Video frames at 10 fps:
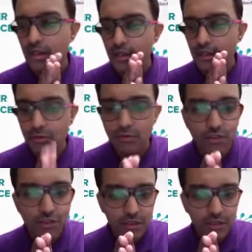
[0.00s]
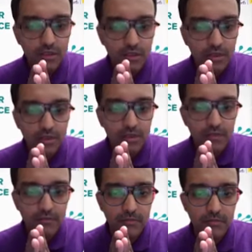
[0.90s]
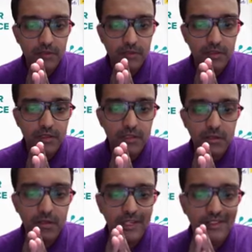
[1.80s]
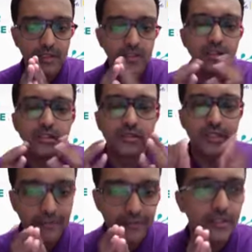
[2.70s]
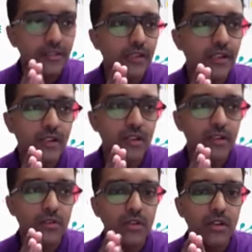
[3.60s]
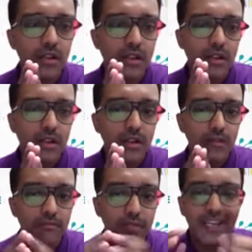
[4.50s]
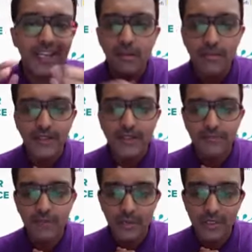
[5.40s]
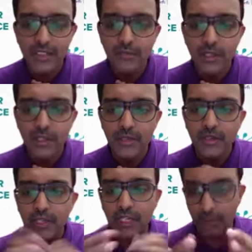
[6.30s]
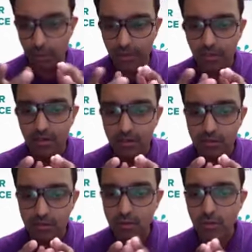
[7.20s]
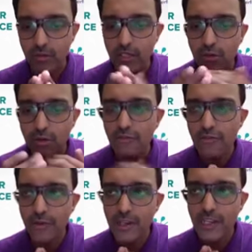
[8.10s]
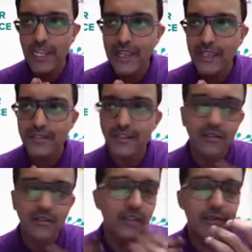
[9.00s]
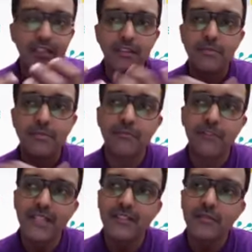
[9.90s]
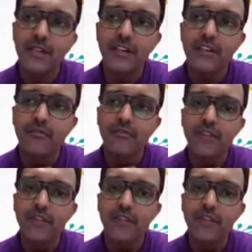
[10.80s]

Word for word: huge uh, uh, you know internal thefts and you know uh, data privacy becoming a key topic. So when you talk of AX and giving the flexibility of